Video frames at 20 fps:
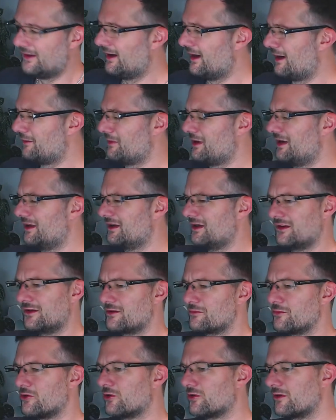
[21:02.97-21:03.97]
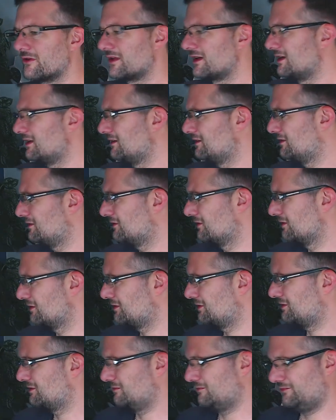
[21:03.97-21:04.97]
And I'm going to do more of these,
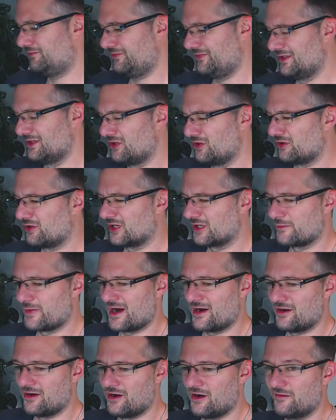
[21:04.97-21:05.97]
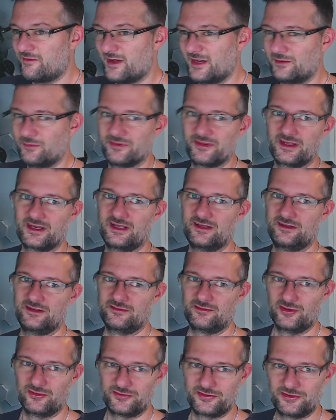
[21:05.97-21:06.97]
just log on about 8:30 when the kids have
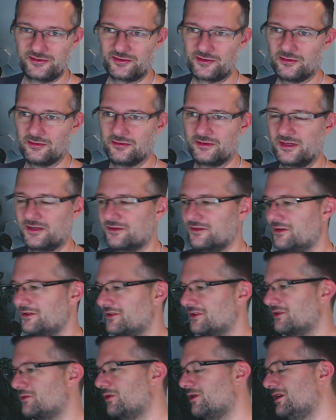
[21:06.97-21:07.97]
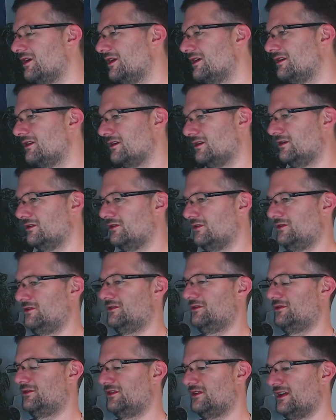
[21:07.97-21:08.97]
gone to school and it's nice and quiet, and I can just
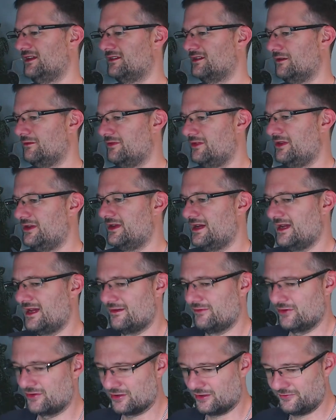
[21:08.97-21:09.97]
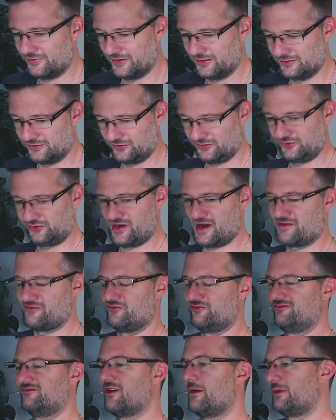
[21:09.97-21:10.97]
set up for the day, have a coffee and just chat
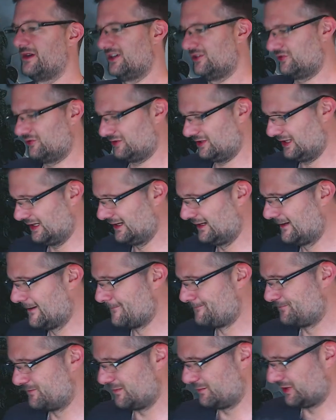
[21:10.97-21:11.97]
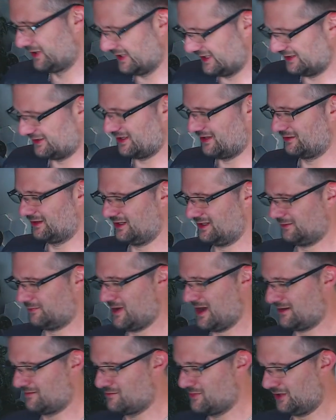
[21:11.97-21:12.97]
rubbish. Please don't
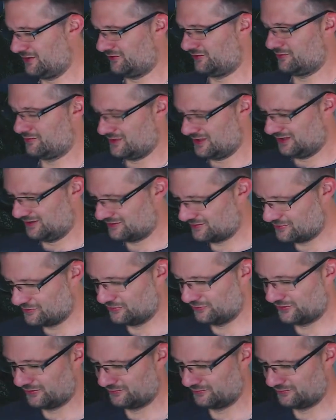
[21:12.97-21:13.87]
expect much from these calls.